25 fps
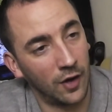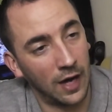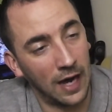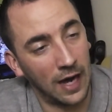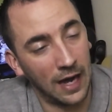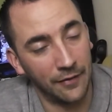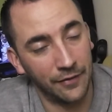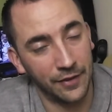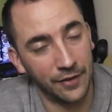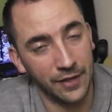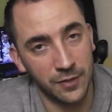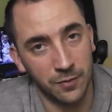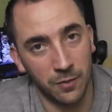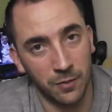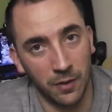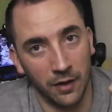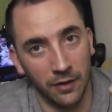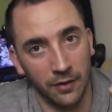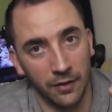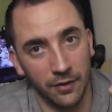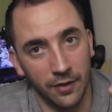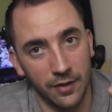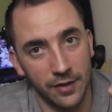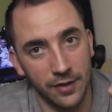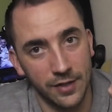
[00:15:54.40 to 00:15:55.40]
had this
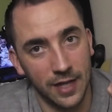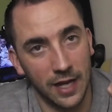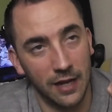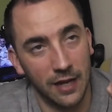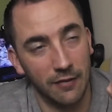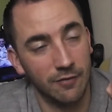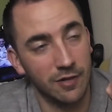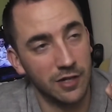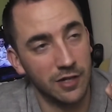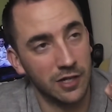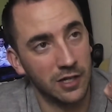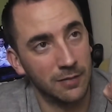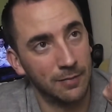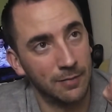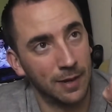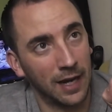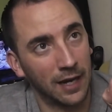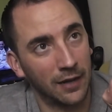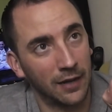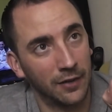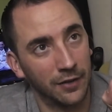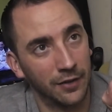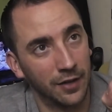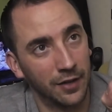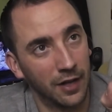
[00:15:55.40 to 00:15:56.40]
one, say originally
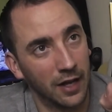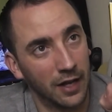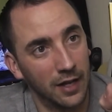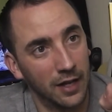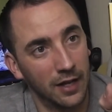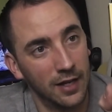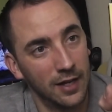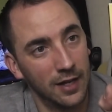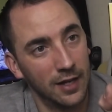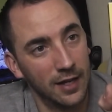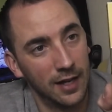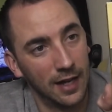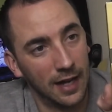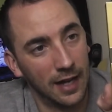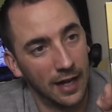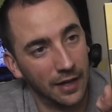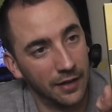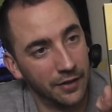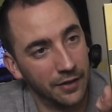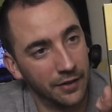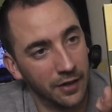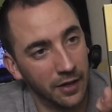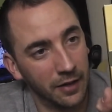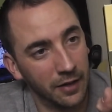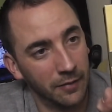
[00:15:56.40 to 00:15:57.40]
back in the day,
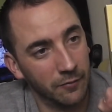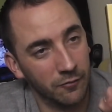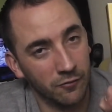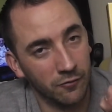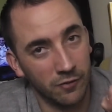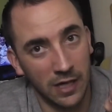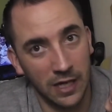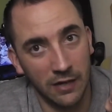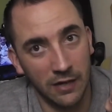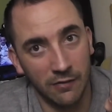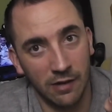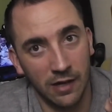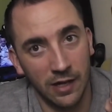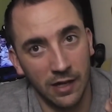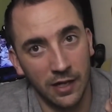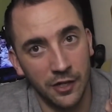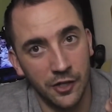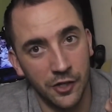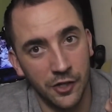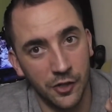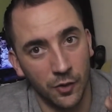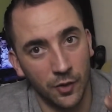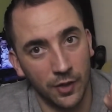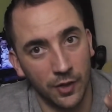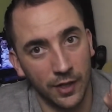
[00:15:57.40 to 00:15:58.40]
and really
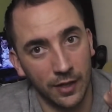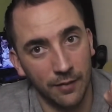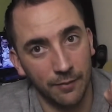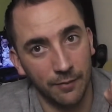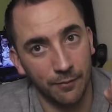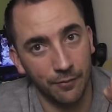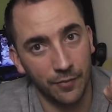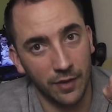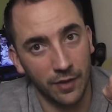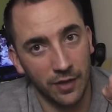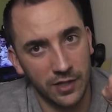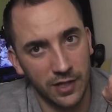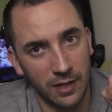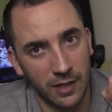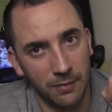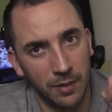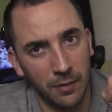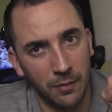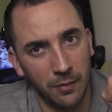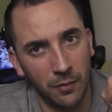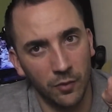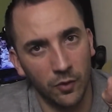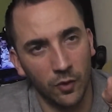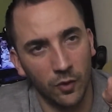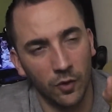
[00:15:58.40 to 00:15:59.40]
enjoyed it. Some people